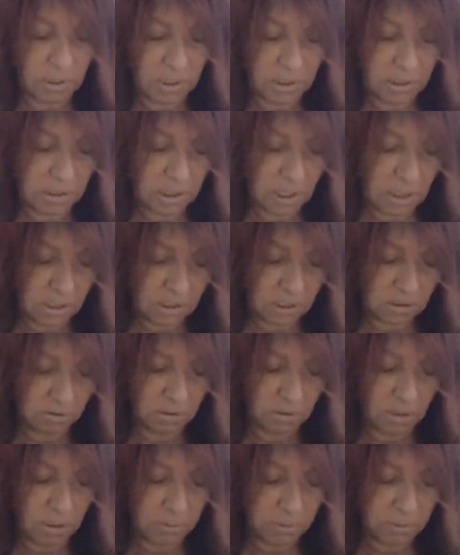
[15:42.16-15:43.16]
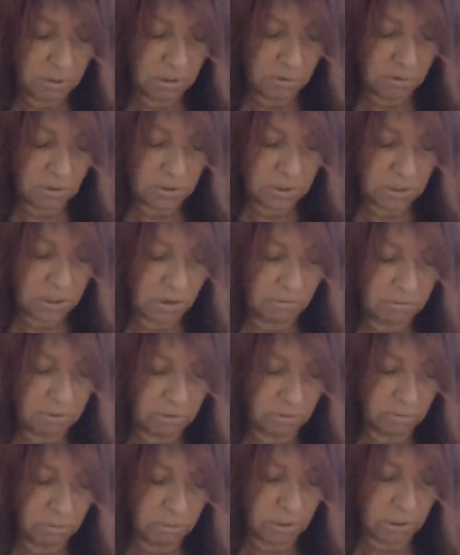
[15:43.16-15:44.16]
why is the Ace of Cups here? The Seven
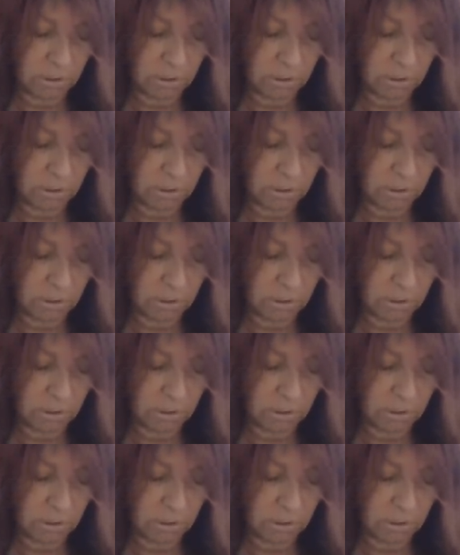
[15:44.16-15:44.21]
of